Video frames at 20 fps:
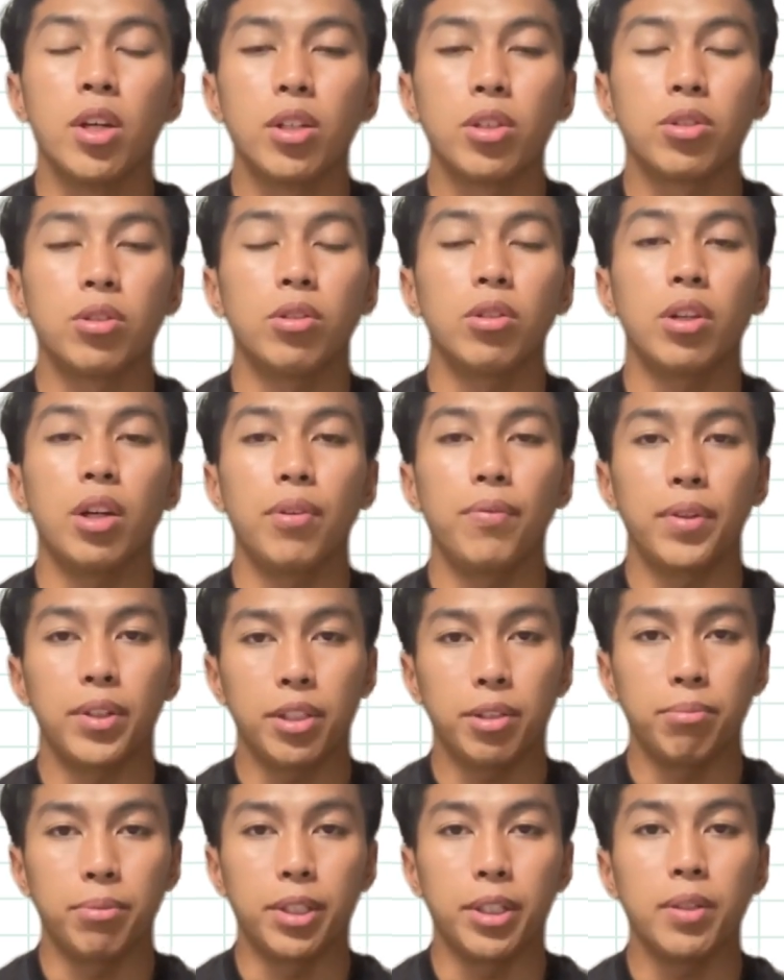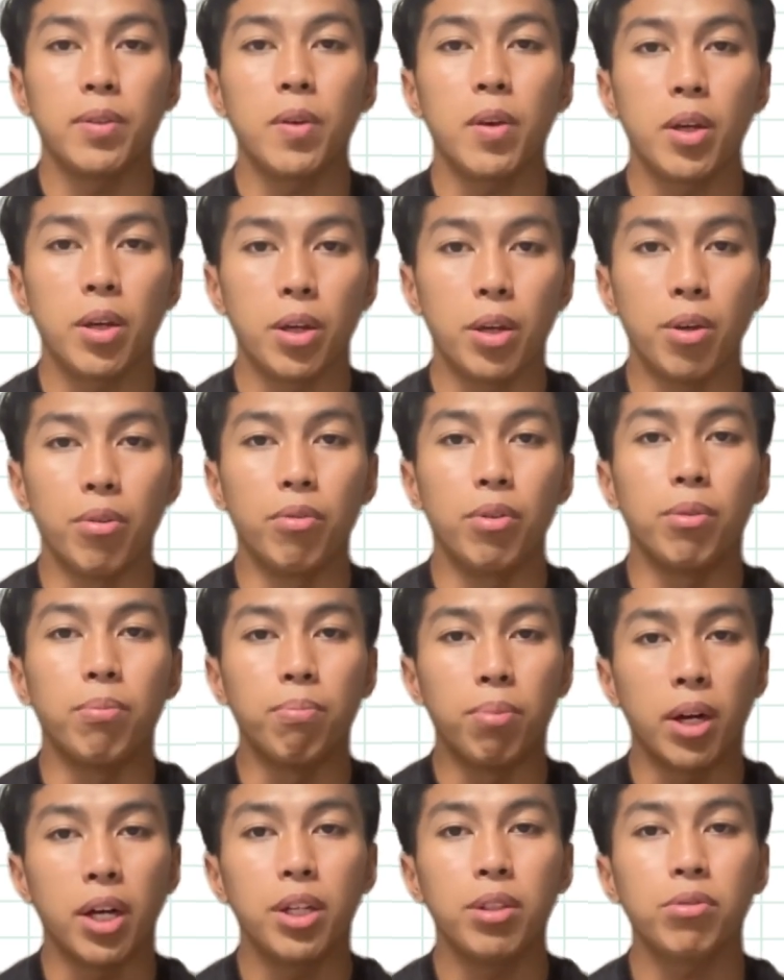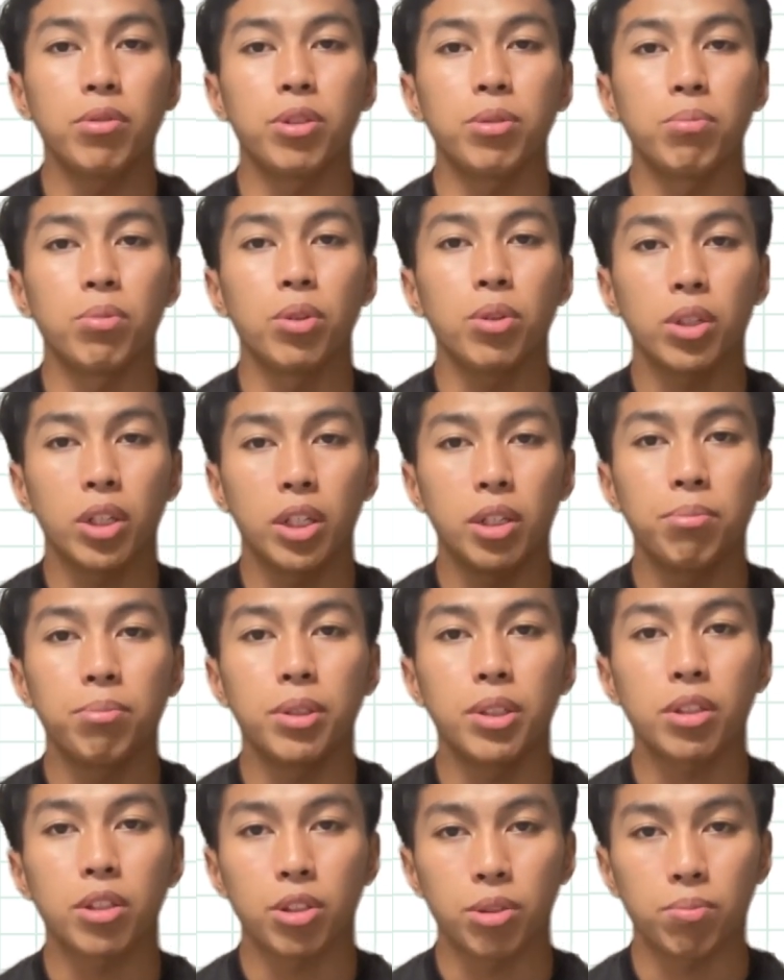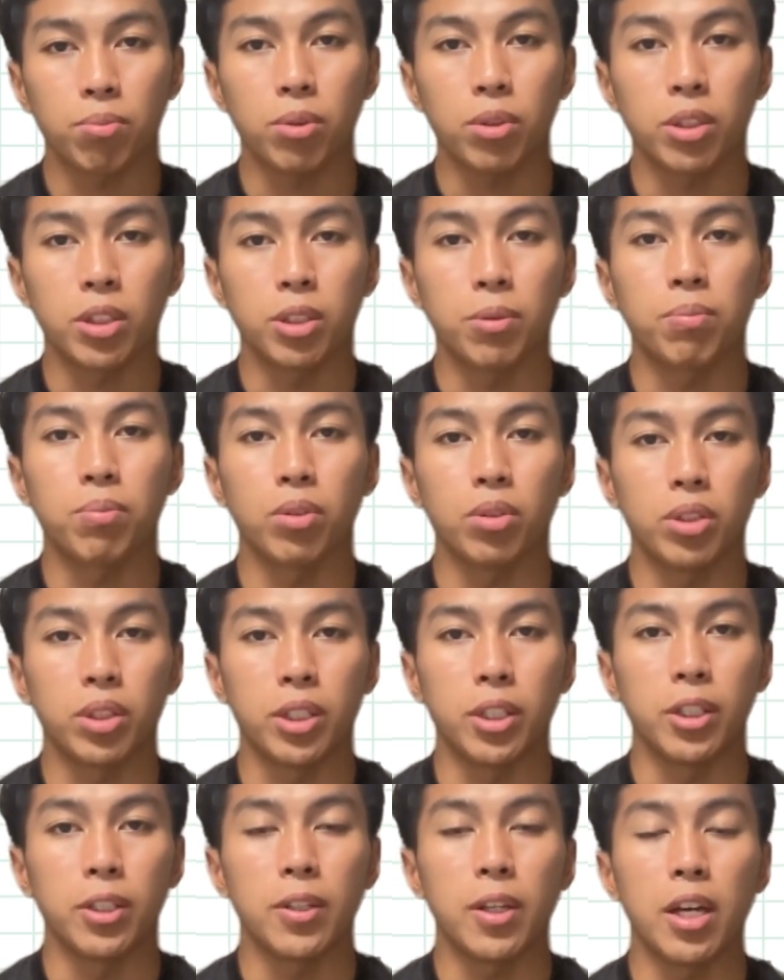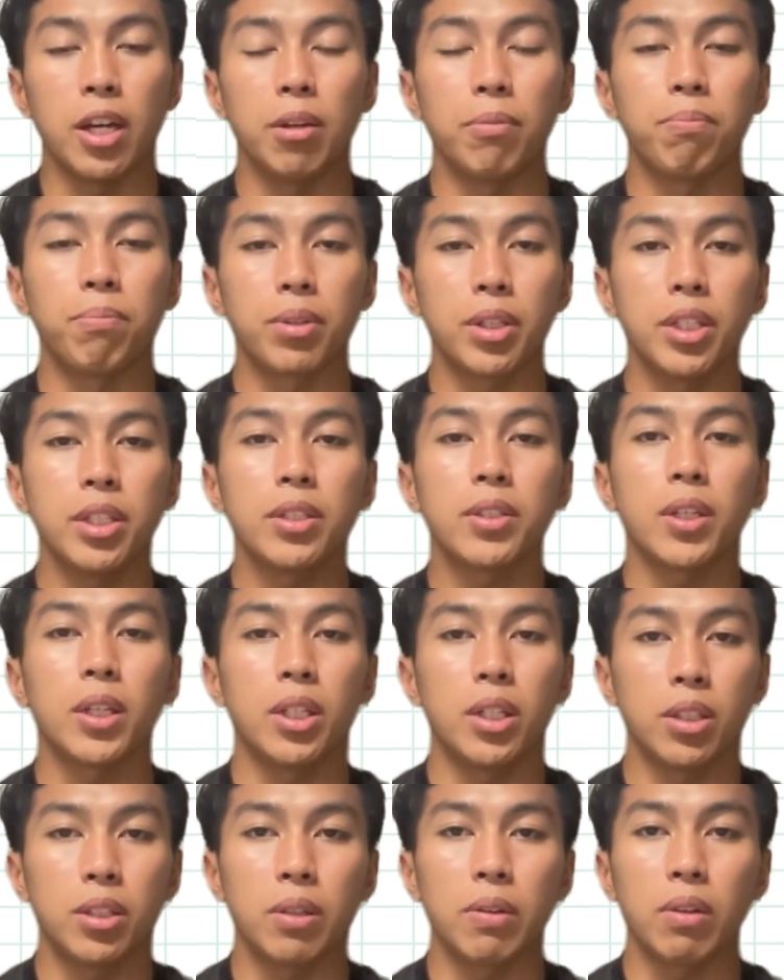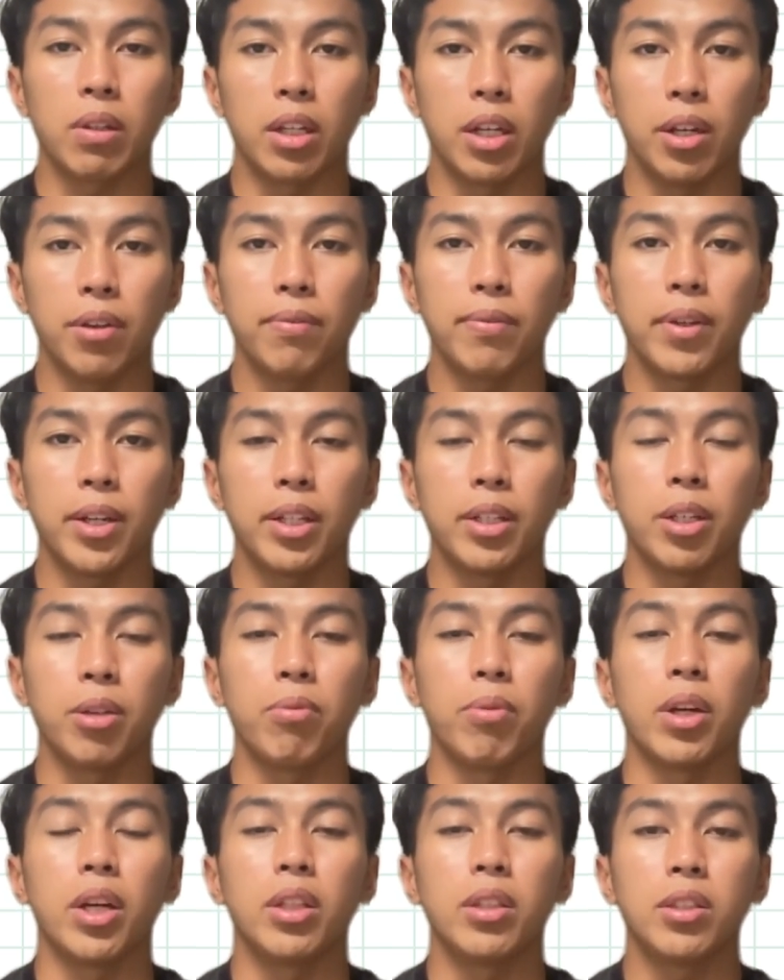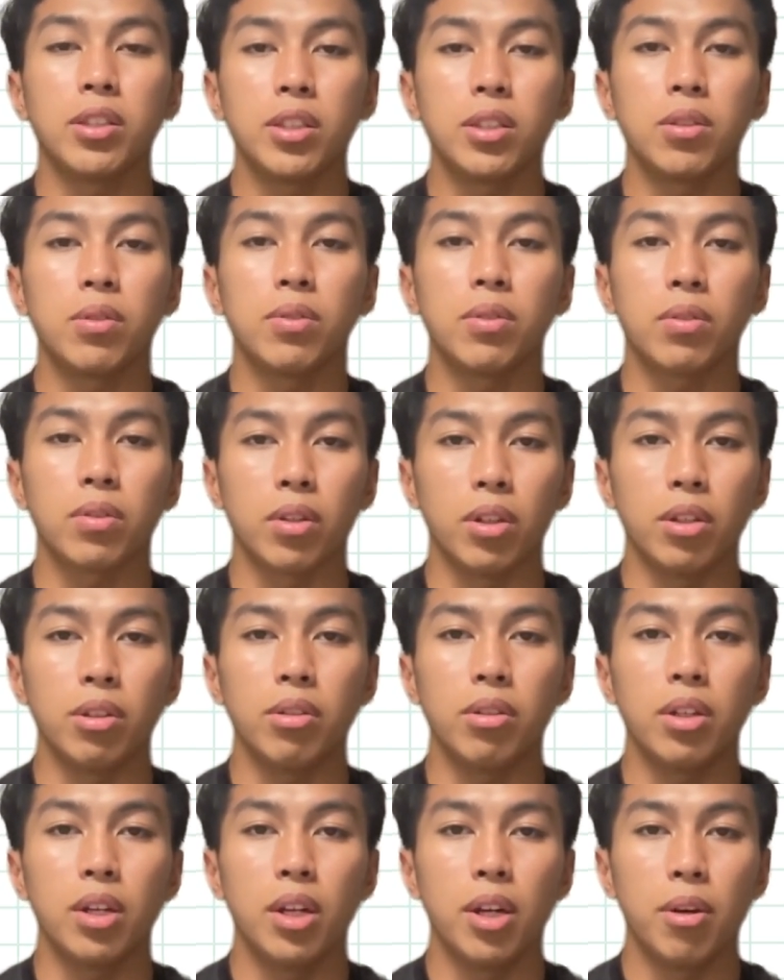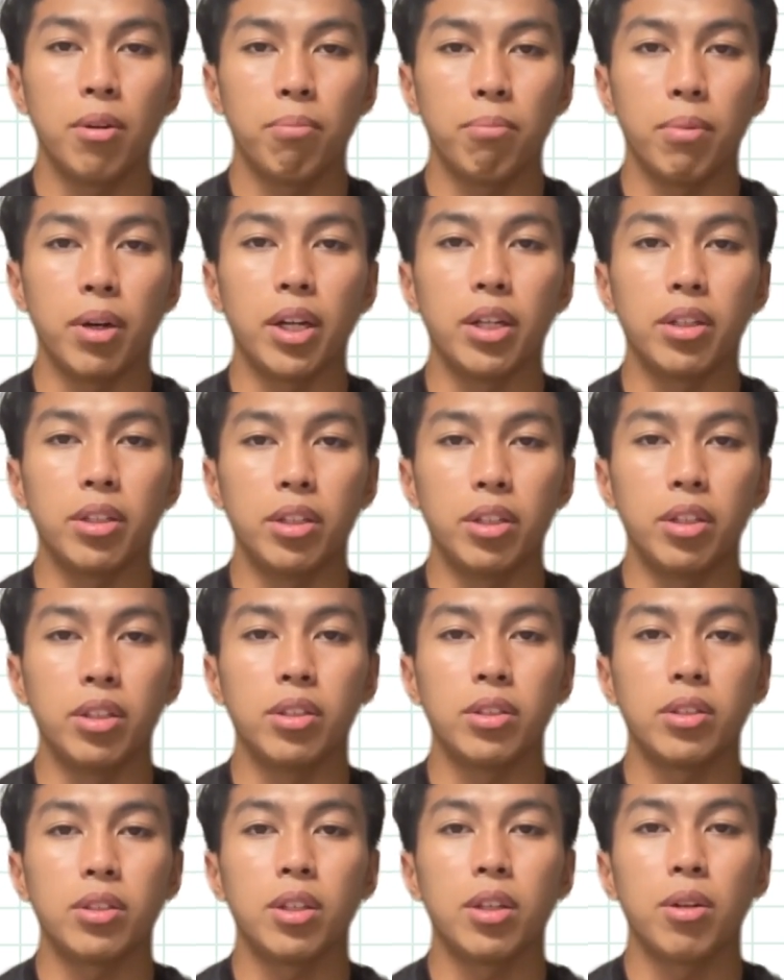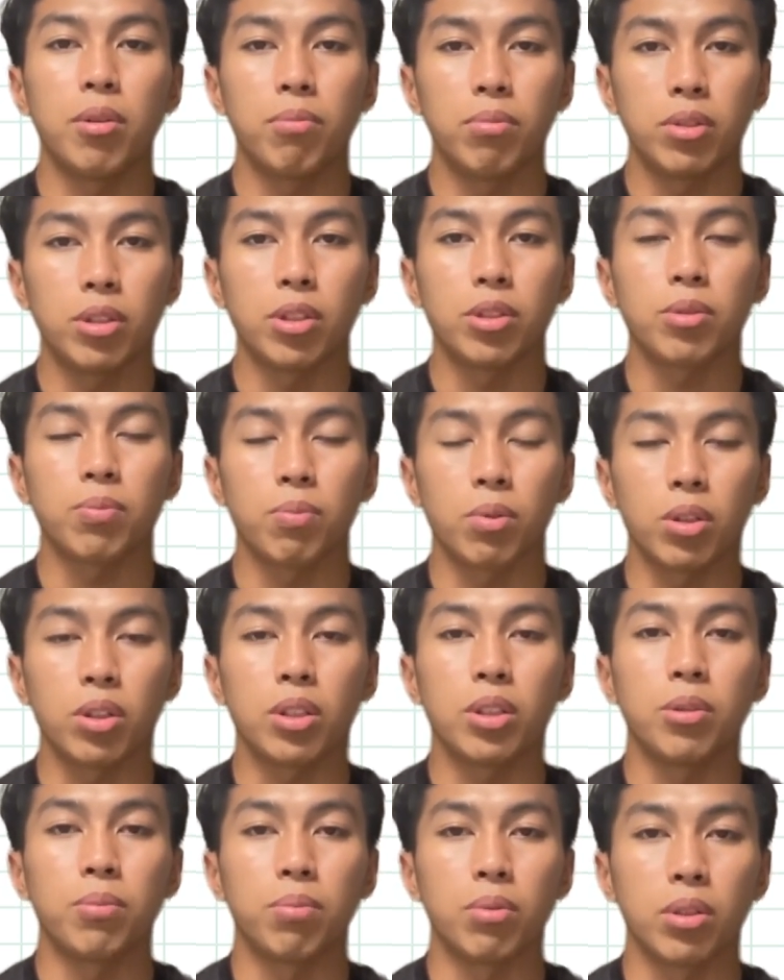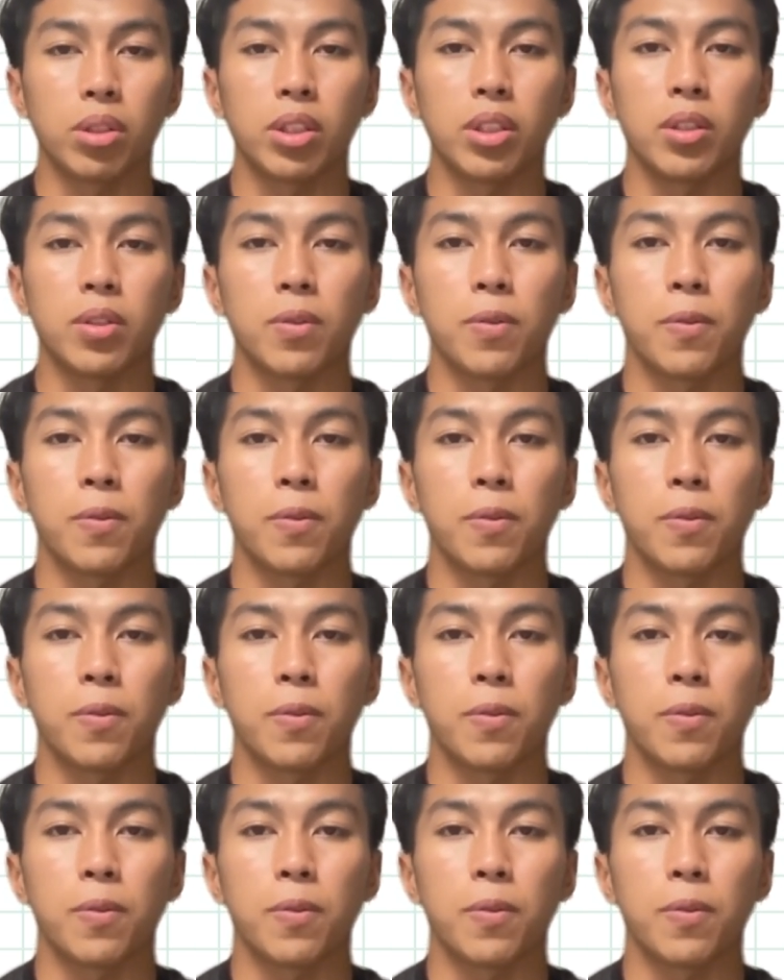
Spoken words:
So, amphetamine, it will bind to the monoamine transporter protein at presynaptic cleft and it will enter the neuron by this transporter protein.